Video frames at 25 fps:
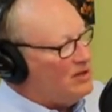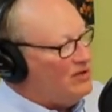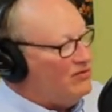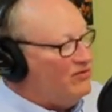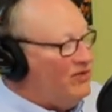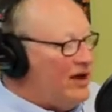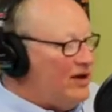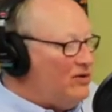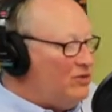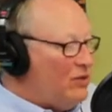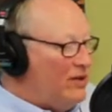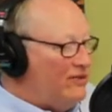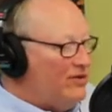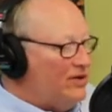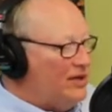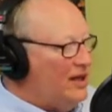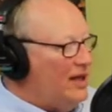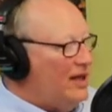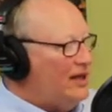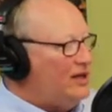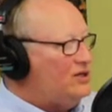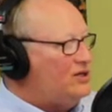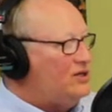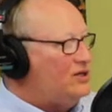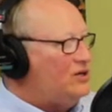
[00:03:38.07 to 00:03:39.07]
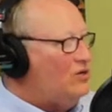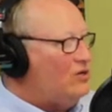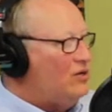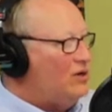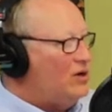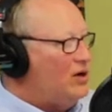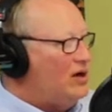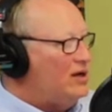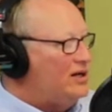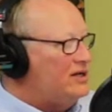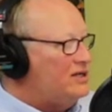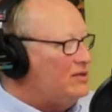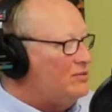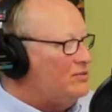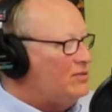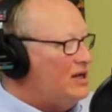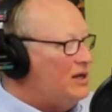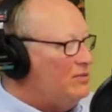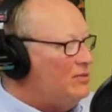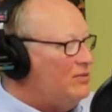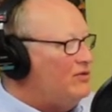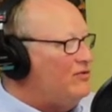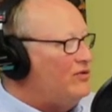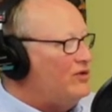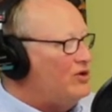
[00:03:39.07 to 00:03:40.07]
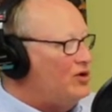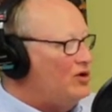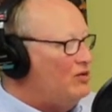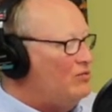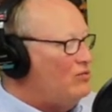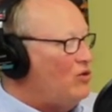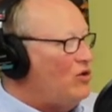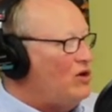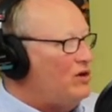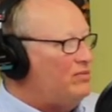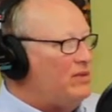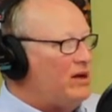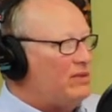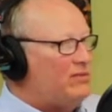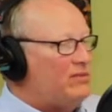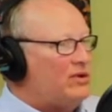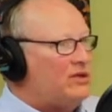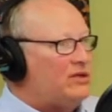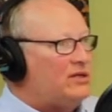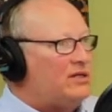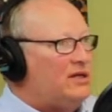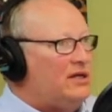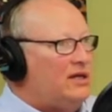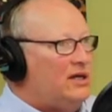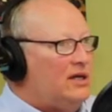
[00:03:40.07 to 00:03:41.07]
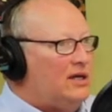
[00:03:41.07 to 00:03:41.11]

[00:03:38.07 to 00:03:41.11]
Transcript: In fact, we have an election going on in September for new board members.